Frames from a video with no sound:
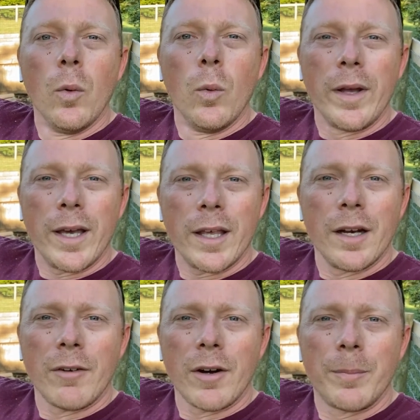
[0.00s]
We got to
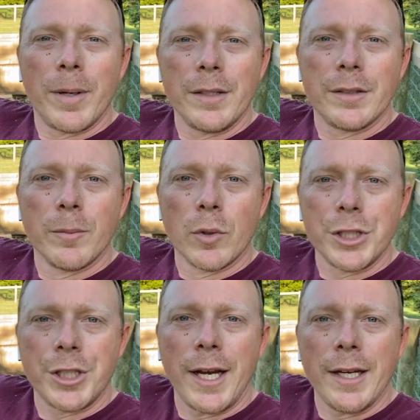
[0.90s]
give our pigs some more
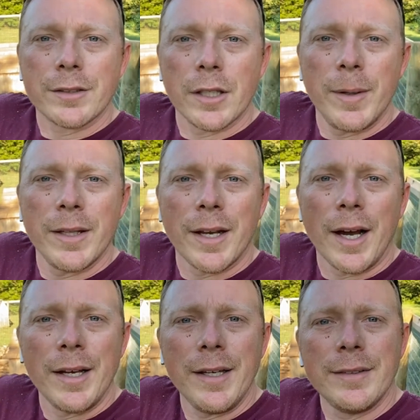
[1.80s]
shade. It's going to be in the
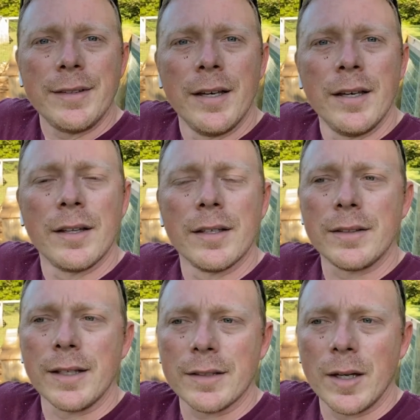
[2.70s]
90s this
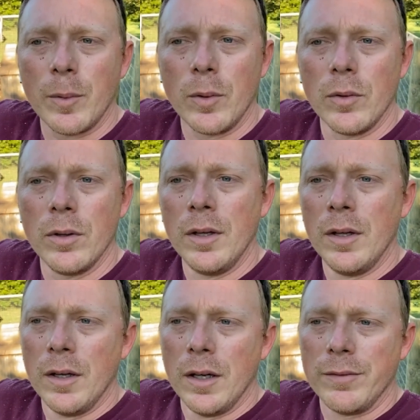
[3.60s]
next couple
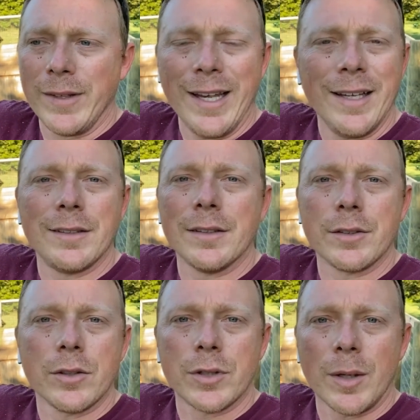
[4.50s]
of days, and
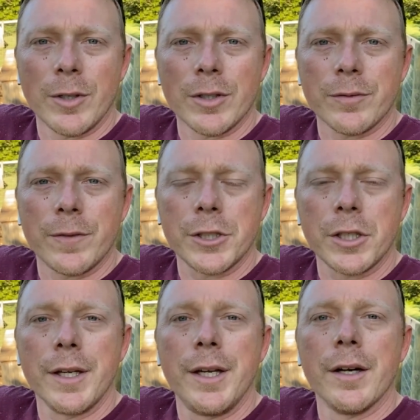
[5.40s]
so summer is
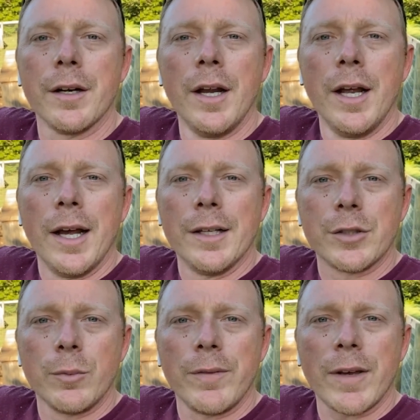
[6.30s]
officially here. And
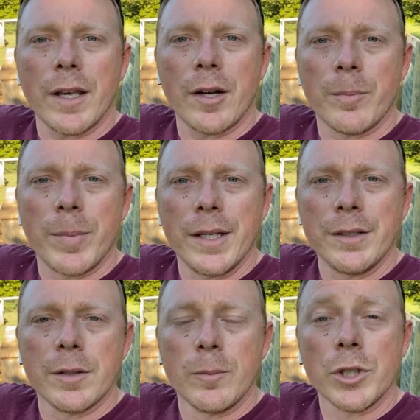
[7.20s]
so we've got to get our
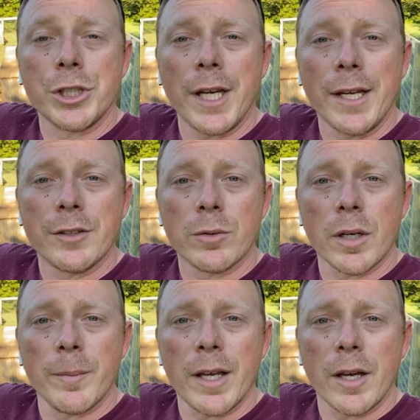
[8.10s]
pigs some more shade. So we're
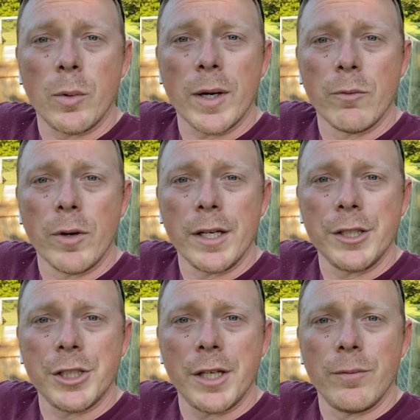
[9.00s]
going to make a quick run-in
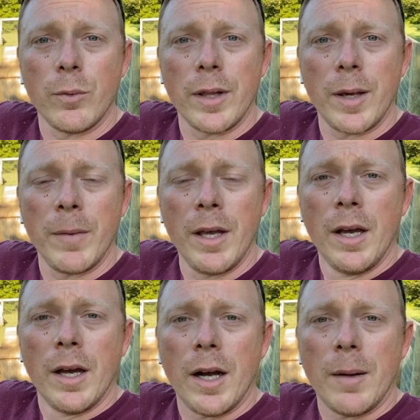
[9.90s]
shed for them.
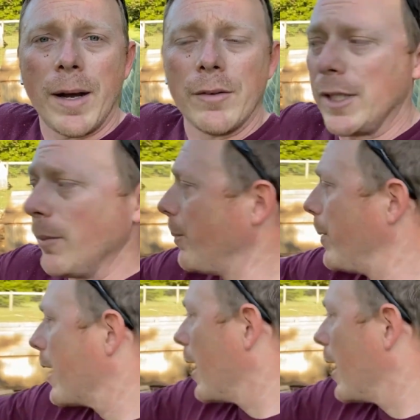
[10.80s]
I was able to pick